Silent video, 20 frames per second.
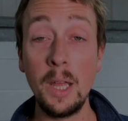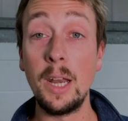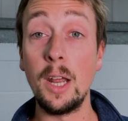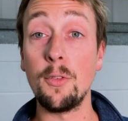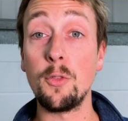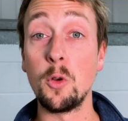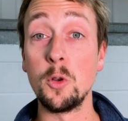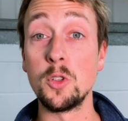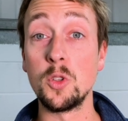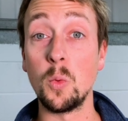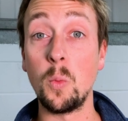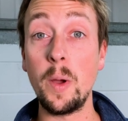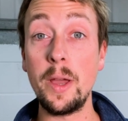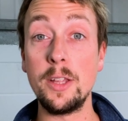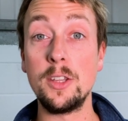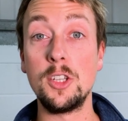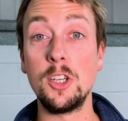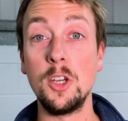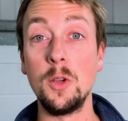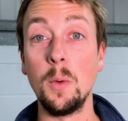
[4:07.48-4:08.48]
Now, of course, the way
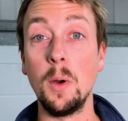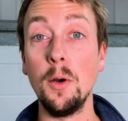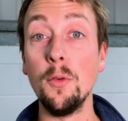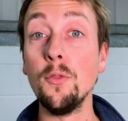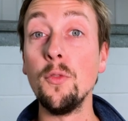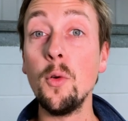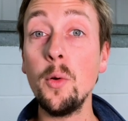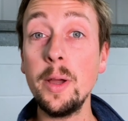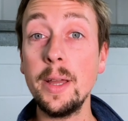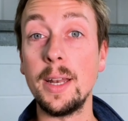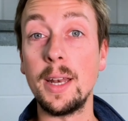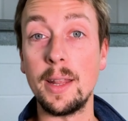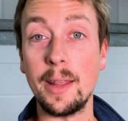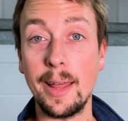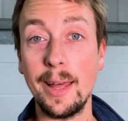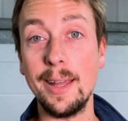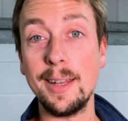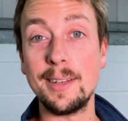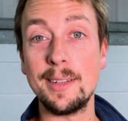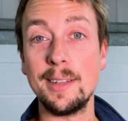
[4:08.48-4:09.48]
to avoid
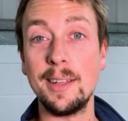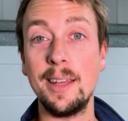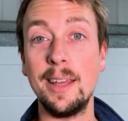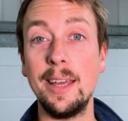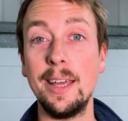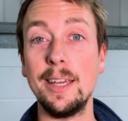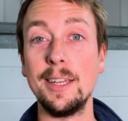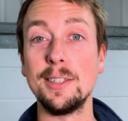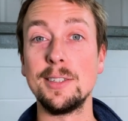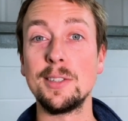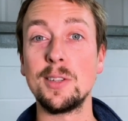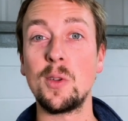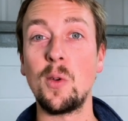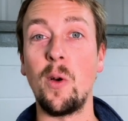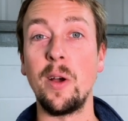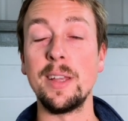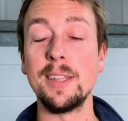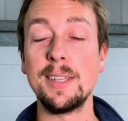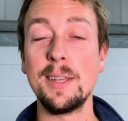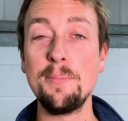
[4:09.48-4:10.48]
that is
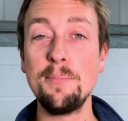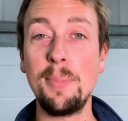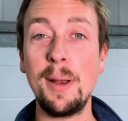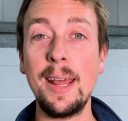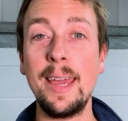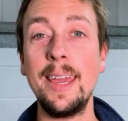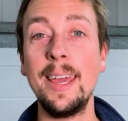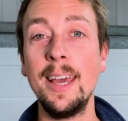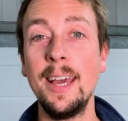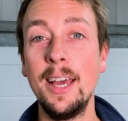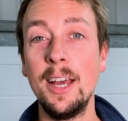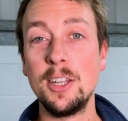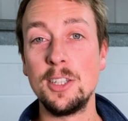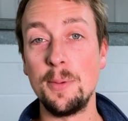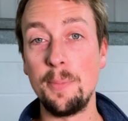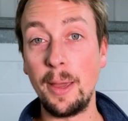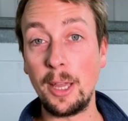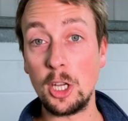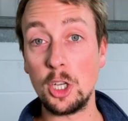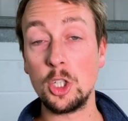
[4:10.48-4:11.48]
quite simply to
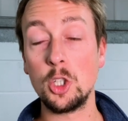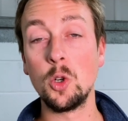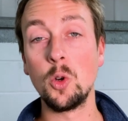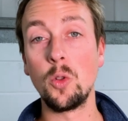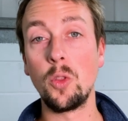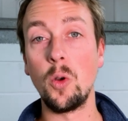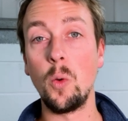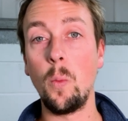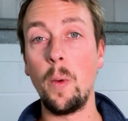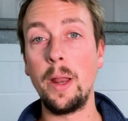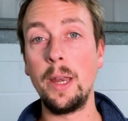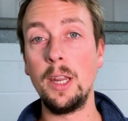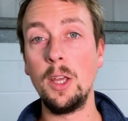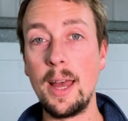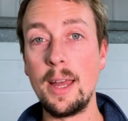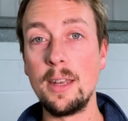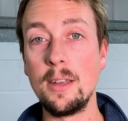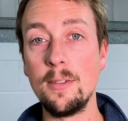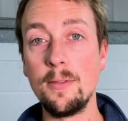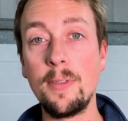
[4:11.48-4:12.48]
make sure that when
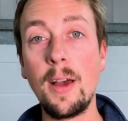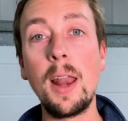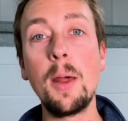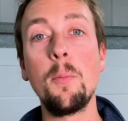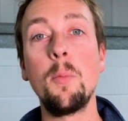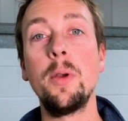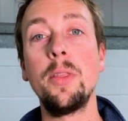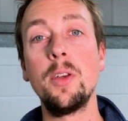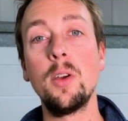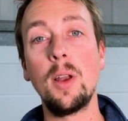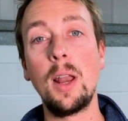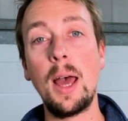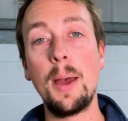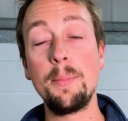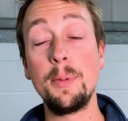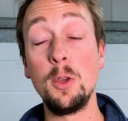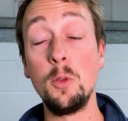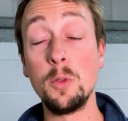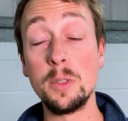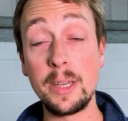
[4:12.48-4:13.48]
you develop with your lab,
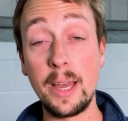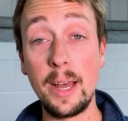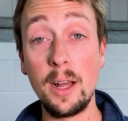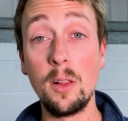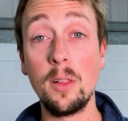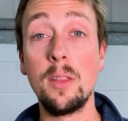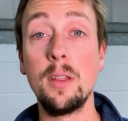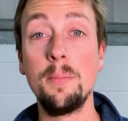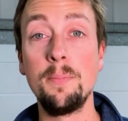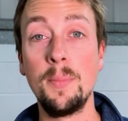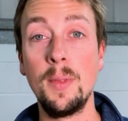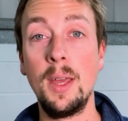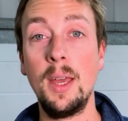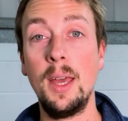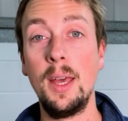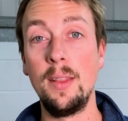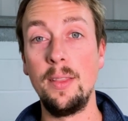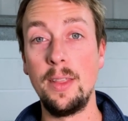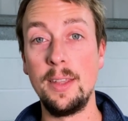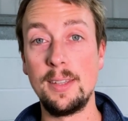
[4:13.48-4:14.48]
you tell them
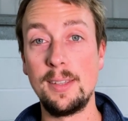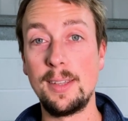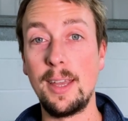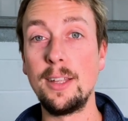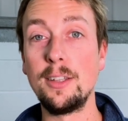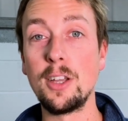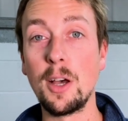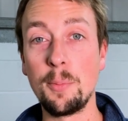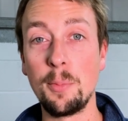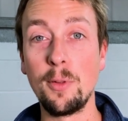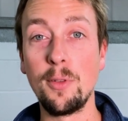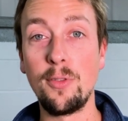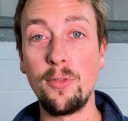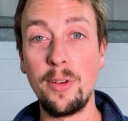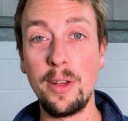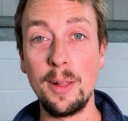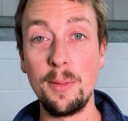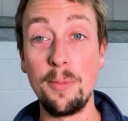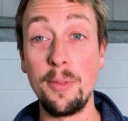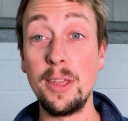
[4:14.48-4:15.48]
this is a double
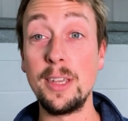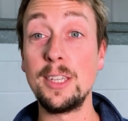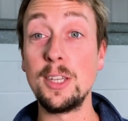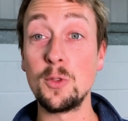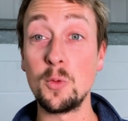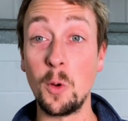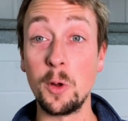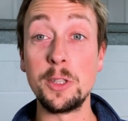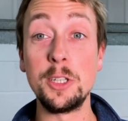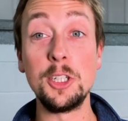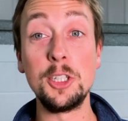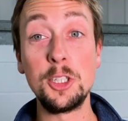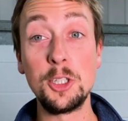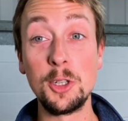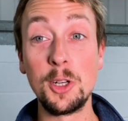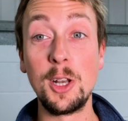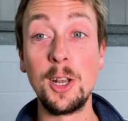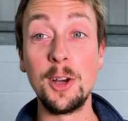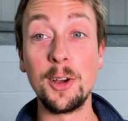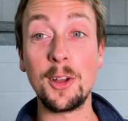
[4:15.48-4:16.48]
film, this is what it
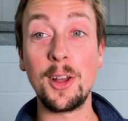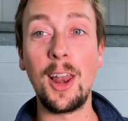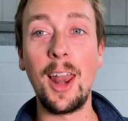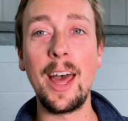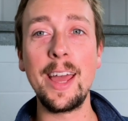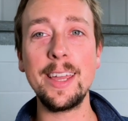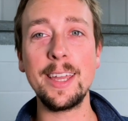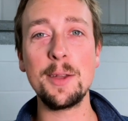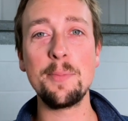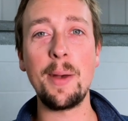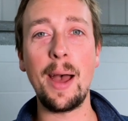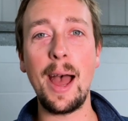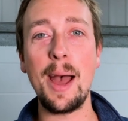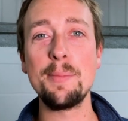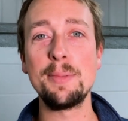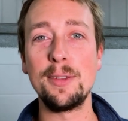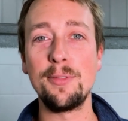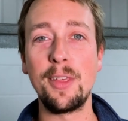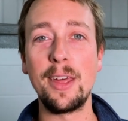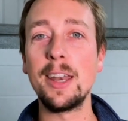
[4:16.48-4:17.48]
should look like,
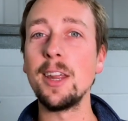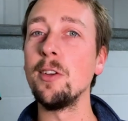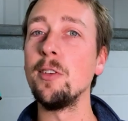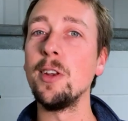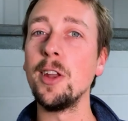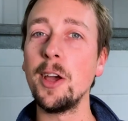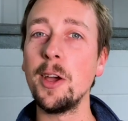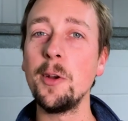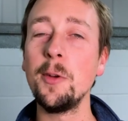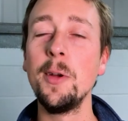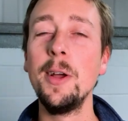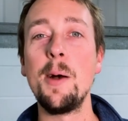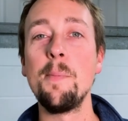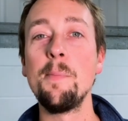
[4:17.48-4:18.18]
perhaps if they don't know,